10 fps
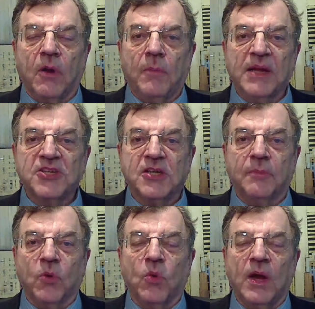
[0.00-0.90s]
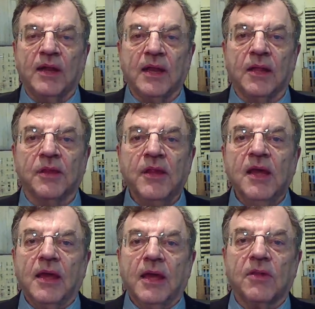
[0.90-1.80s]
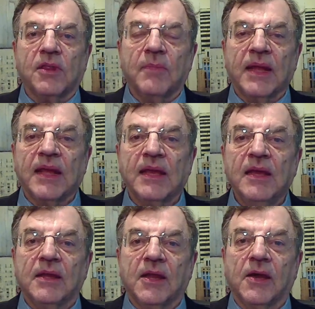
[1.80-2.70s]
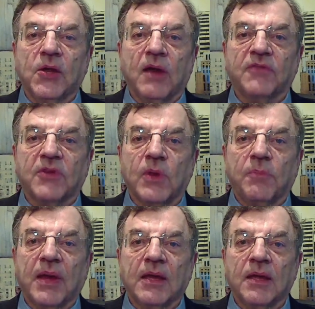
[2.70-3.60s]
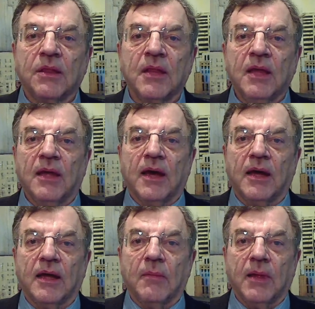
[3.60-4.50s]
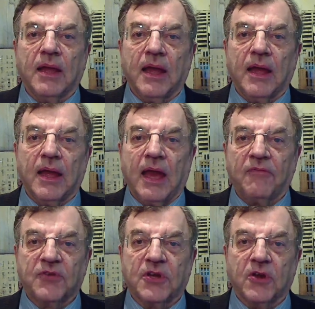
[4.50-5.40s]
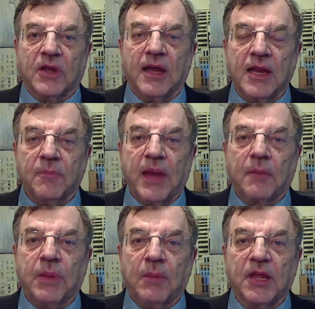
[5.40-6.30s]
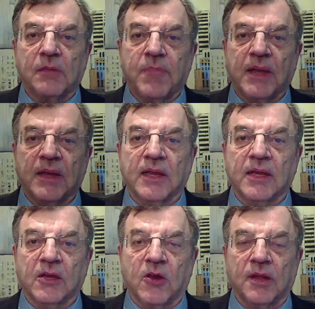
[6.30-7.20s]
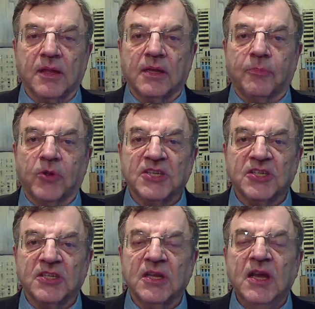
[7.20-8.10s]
punch number one is here's the money. Now you have to repay us. Uh, after cutting back public spending and causing a depression,